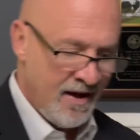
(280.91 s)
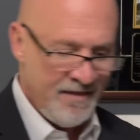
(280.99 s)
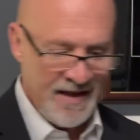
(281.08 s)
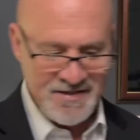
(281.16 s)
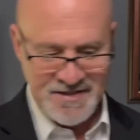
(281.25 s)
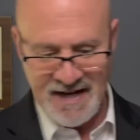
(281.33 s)

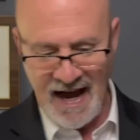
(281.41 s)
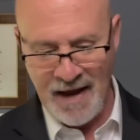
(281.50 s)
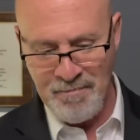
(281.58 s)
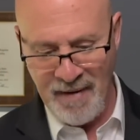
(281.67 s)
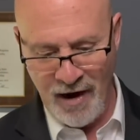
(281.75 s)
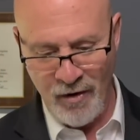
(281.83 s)
that
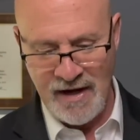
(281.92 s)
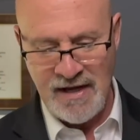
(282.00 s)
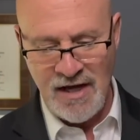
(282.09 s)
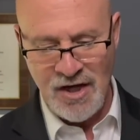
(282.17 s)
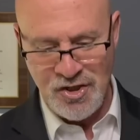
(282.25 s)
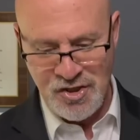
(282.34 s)
Scott Perry
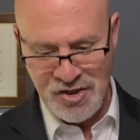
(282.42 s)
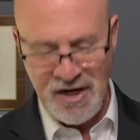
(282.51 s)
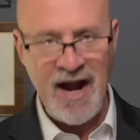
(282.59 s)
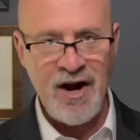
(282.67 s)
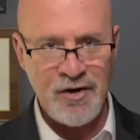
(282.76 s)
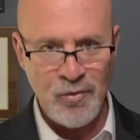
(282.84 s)

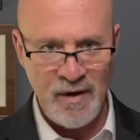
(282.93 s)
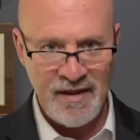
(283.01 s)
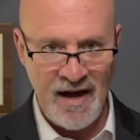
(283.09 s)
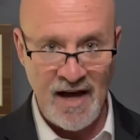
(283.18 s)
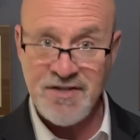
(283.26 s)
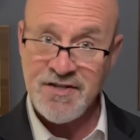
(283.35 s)
shared with
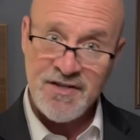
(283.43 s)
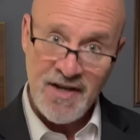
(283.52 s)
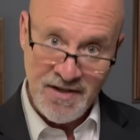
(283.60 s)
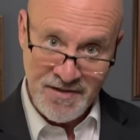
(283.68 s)
us